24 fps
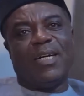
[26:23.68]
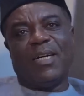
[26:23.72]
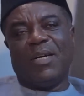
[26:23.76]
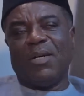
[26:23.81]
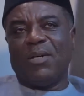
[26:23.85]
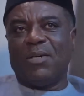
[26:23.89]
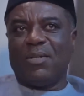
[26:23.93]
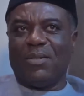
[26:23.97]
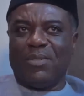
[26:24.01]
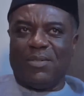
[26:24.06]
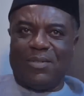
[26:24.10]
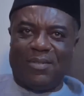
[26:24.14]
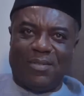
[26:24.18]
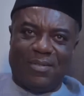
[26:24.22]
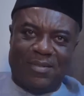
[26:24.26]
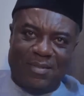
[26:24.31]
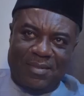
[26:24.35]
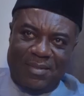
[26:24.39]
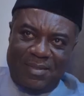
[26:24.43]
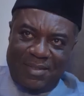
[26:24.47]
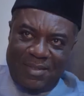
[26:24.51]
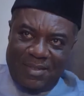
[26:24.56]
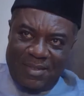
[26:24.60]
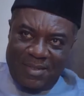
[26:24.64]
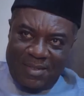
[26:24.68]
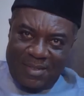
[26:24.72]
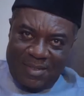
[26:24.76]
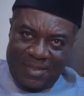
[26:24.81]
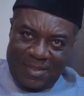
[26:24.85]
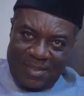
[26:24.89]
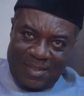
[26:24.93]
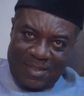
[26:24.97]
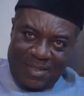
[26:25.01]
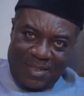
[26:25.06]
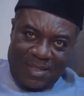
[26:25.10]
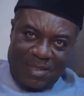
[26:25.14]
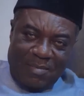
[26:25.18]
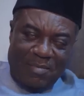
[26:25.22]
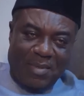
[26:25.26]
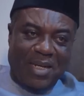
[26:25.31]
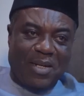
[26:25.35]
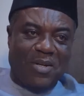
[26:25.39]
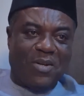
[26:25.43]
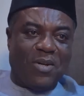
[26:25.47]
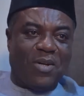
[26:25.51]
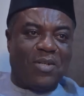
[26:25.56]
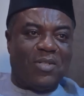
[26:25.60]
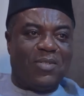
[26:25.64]
Oh,
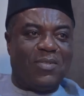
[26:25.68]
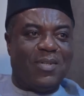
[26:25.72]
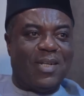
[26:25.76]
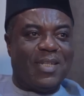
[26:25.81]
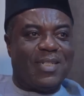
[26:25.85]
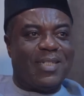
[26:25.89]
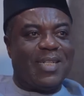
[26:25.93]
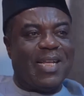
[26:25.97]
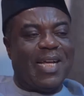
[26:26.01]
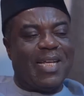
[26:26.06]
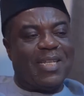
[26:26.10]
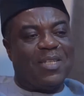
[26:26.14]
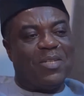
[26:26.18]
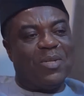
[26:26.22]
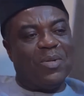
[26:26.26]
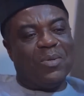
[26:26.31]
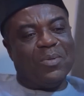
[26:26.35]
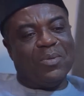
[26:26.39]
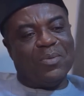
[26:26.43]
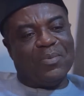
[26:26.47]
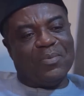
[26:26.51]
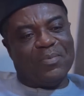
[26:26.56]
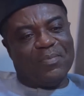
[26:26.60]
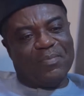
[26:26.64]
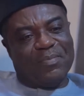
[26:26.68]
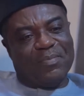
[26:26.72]
may God rest her soul.